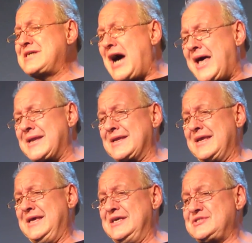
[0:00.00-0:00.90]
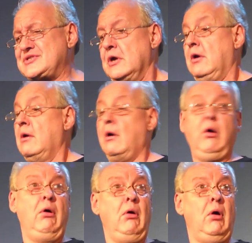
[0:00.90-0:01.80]
got it.
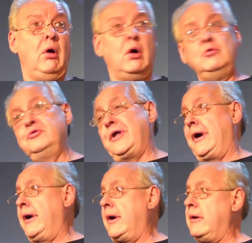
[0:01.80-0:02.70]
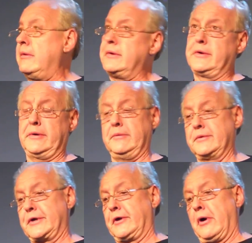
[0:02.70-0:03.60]
Oh, now, here
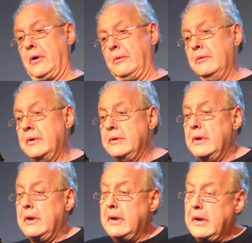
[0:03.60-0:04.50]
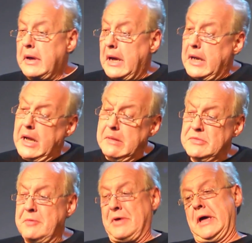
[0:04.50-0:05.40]
we go. I'm
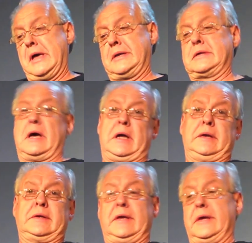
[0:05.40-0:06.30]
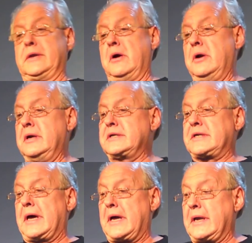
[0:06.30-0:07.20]
the bad guy again, aren't
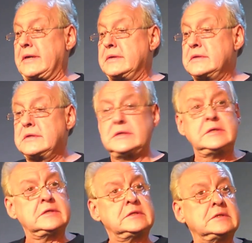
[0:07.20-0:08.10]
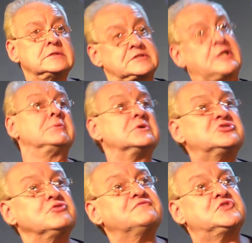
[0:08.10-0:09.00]
I? See
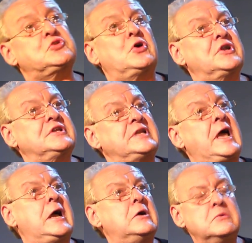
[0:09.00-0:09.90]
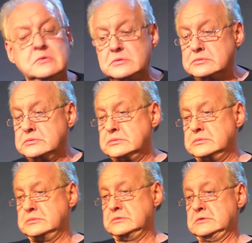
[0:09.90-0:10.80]
what you've started now?
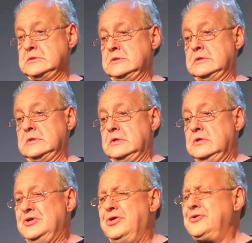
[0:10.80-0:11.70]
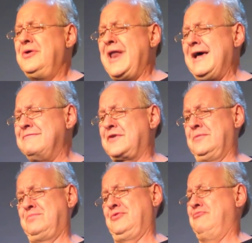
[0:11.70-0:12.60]
You don't have
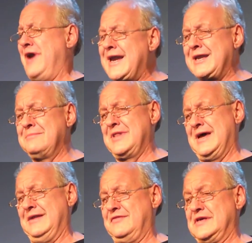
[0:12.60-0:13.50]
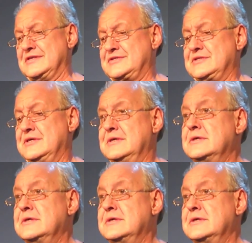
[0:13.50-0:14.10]
to berate him like this.